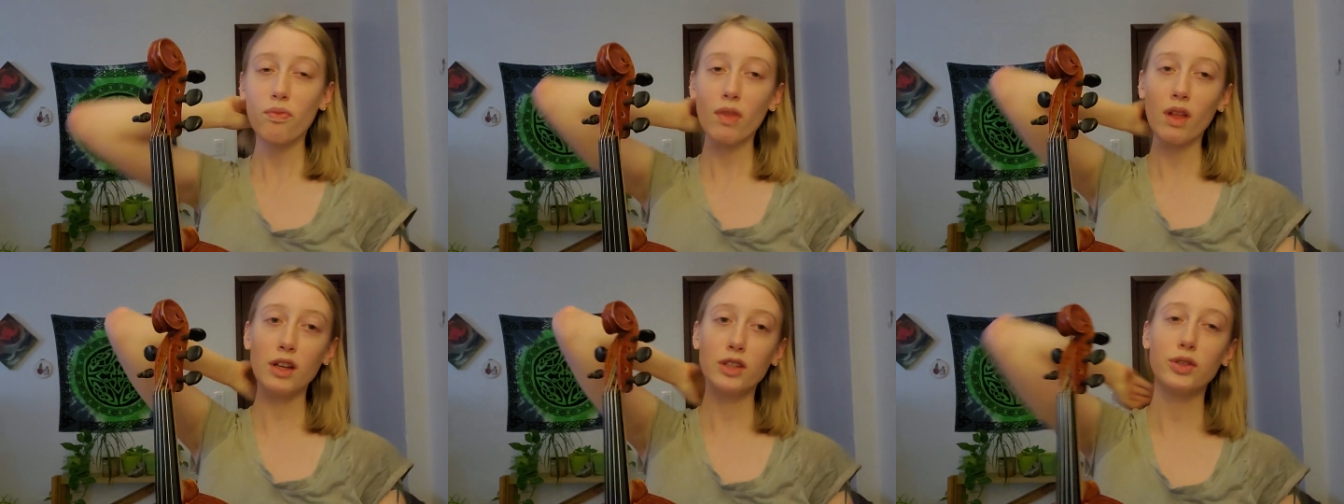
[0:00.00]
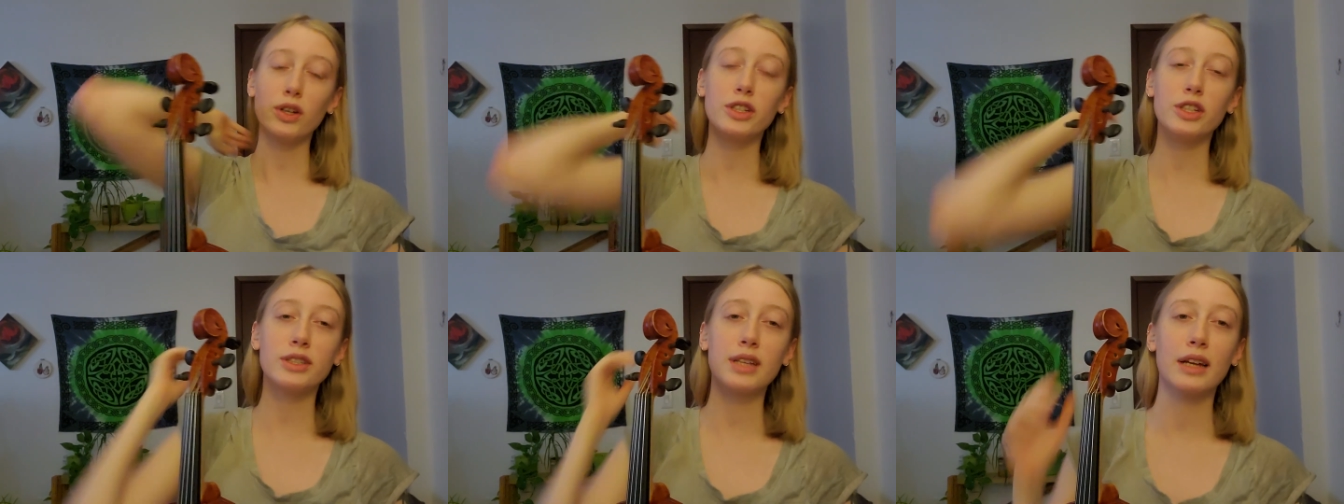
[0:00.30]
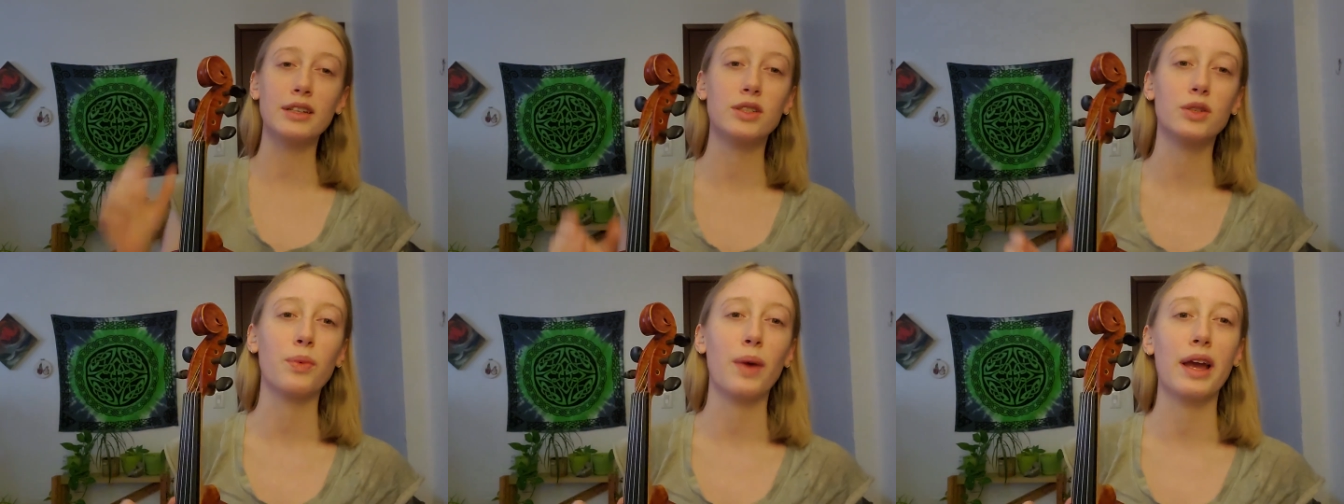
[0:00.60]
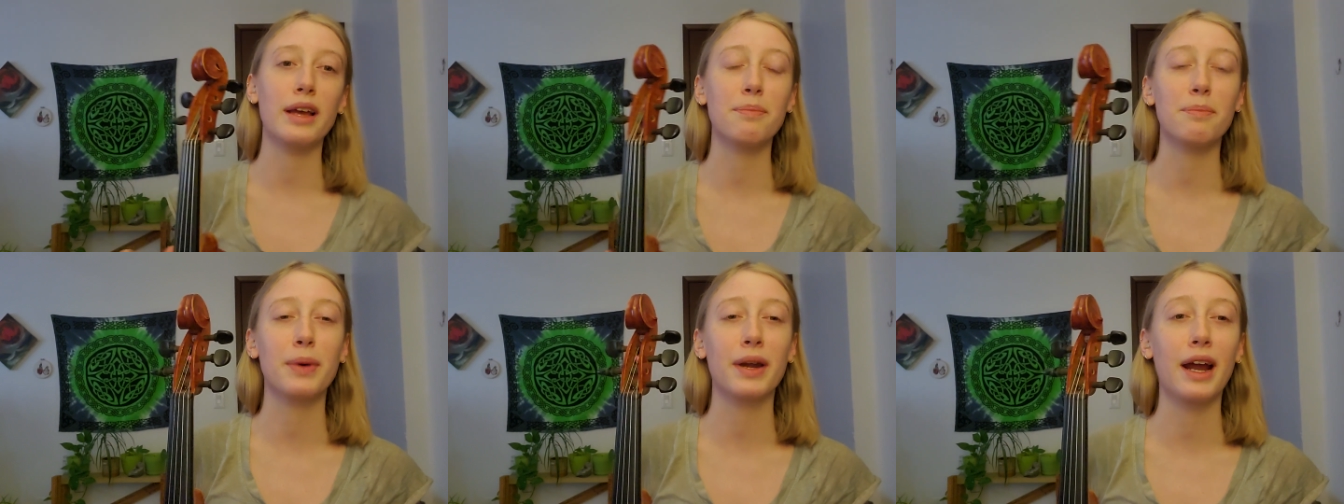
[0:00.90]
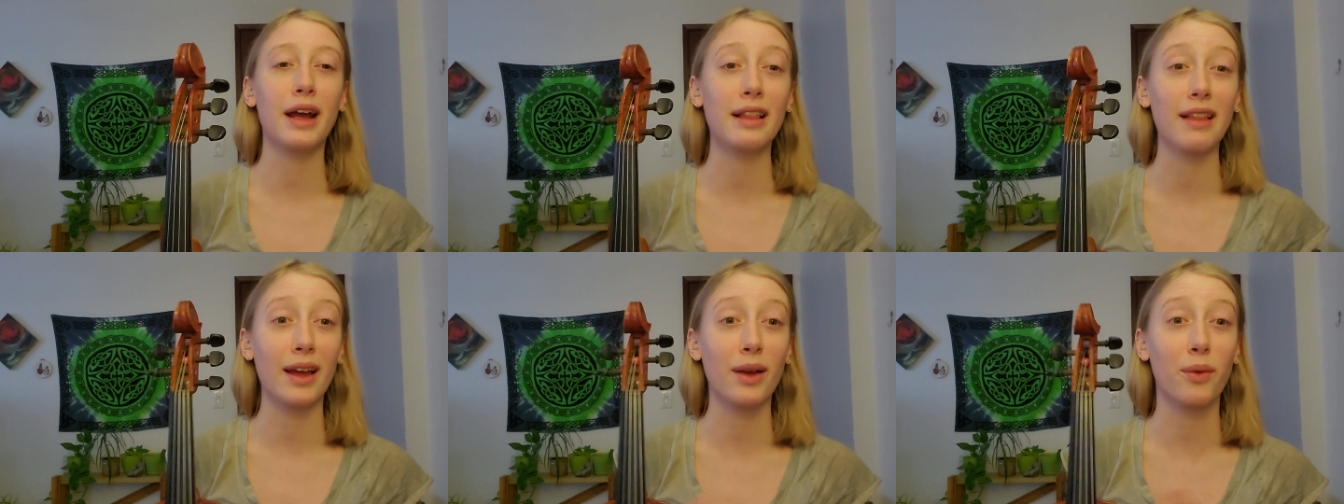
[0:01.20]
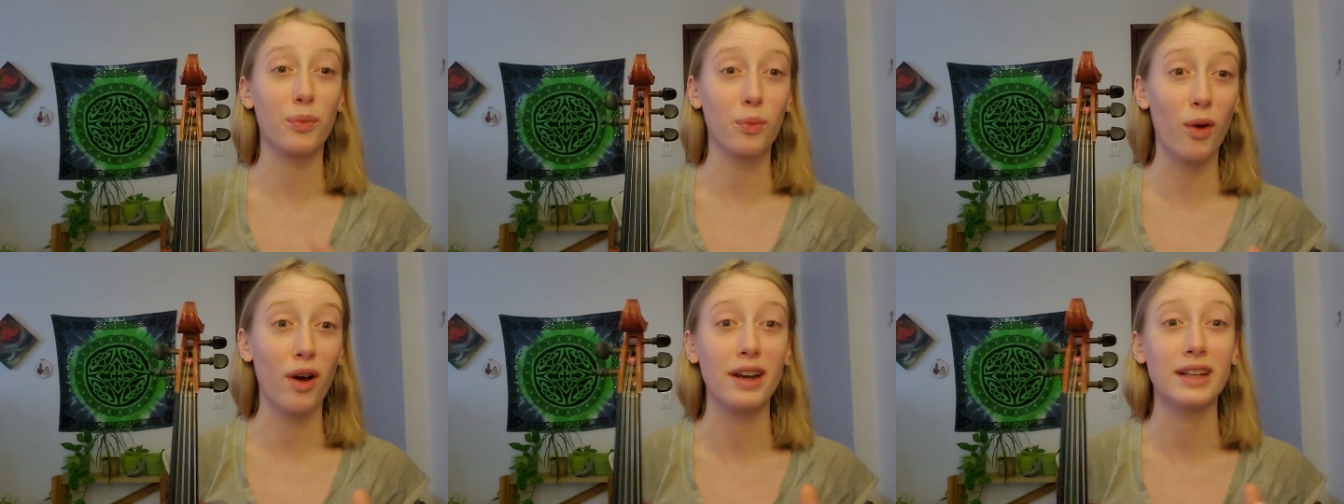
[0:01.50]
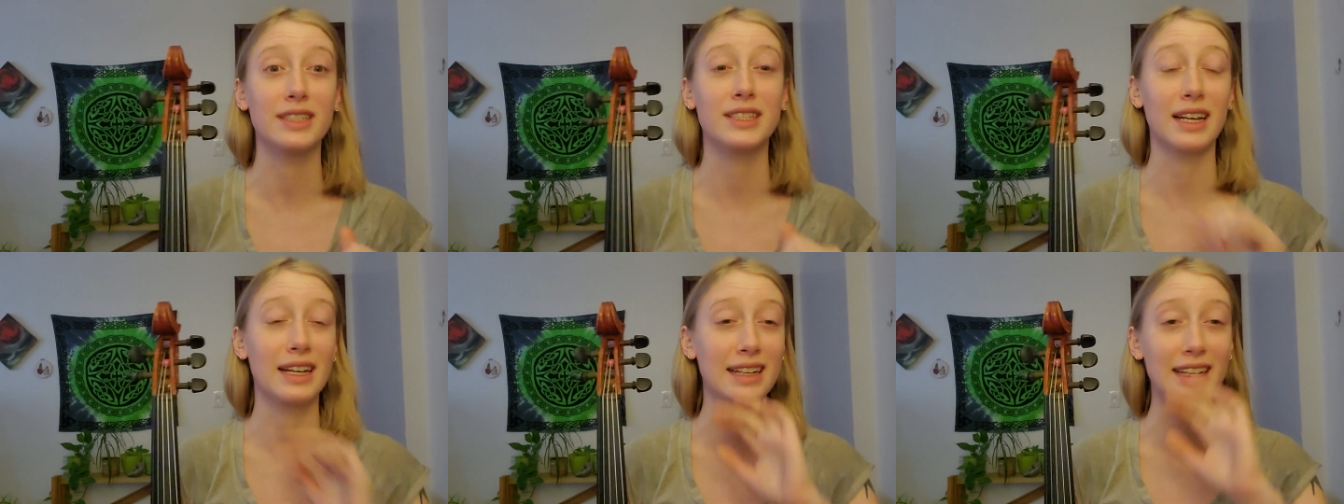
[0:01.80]
So I just had to wait, but
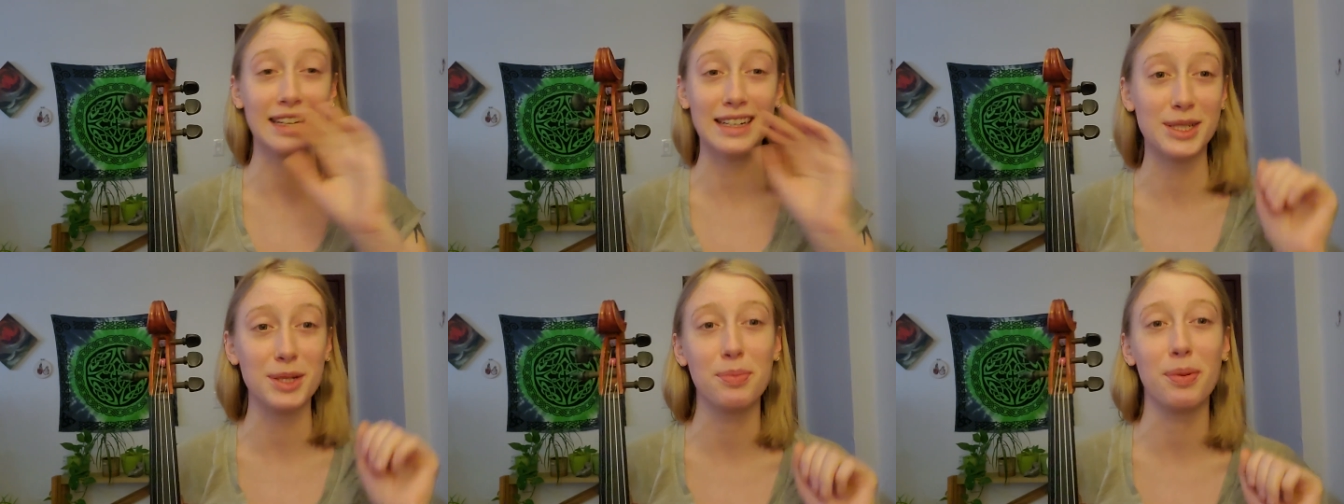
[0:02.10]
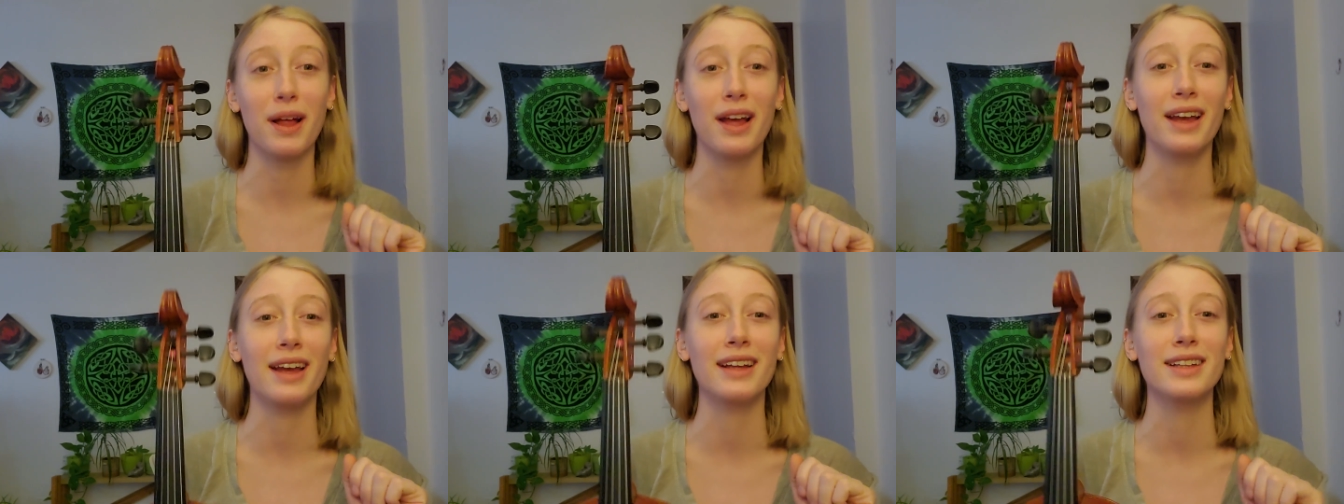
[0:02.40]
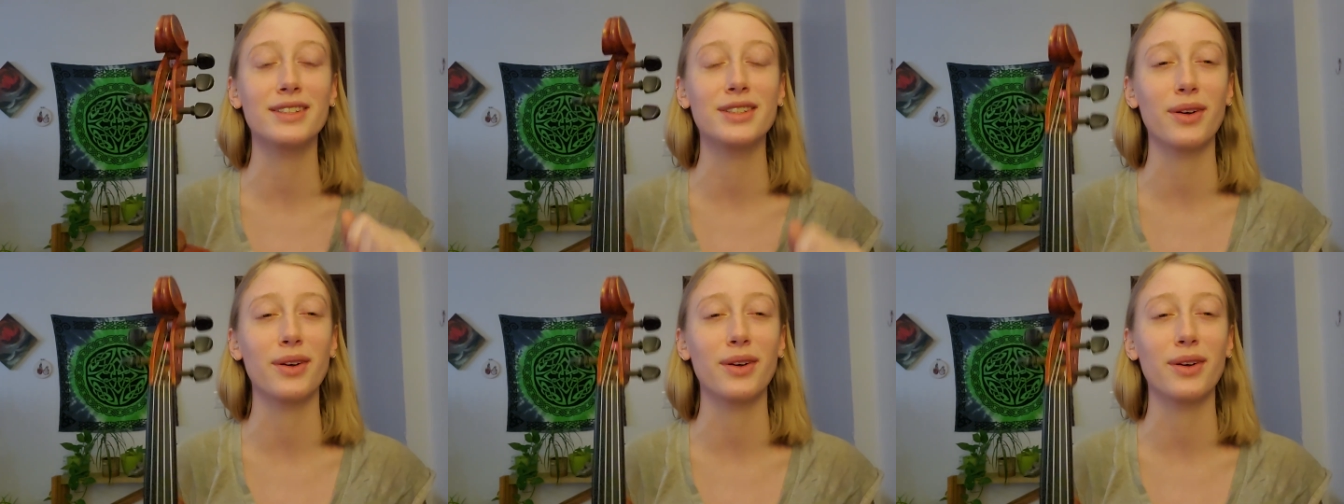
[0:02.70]
I needed to play it,